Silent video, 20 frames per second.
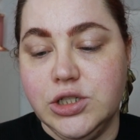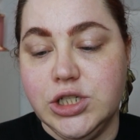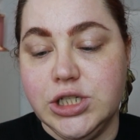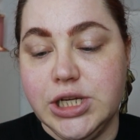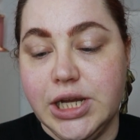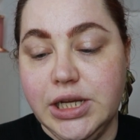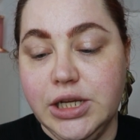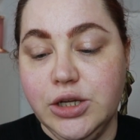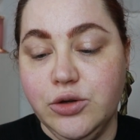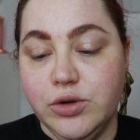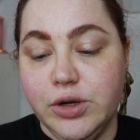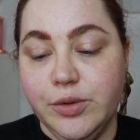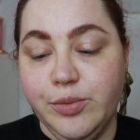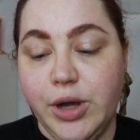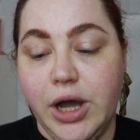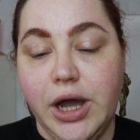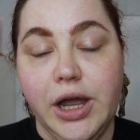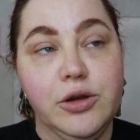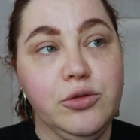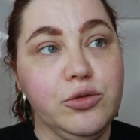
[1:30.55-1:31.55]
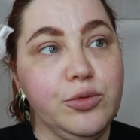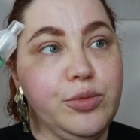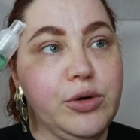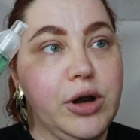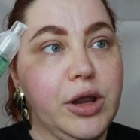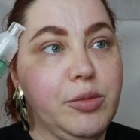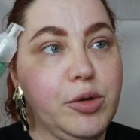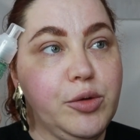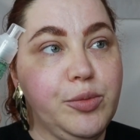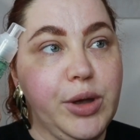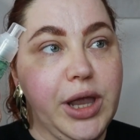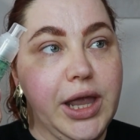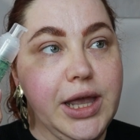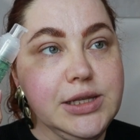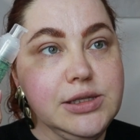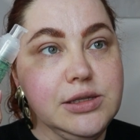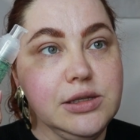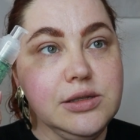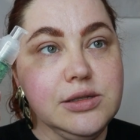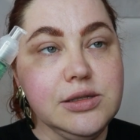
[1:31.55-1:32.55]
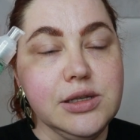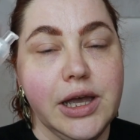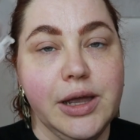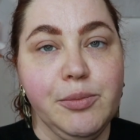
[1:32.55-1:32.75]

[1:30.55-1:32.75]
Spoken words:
Jelly Grip Hydro Primer by Essence.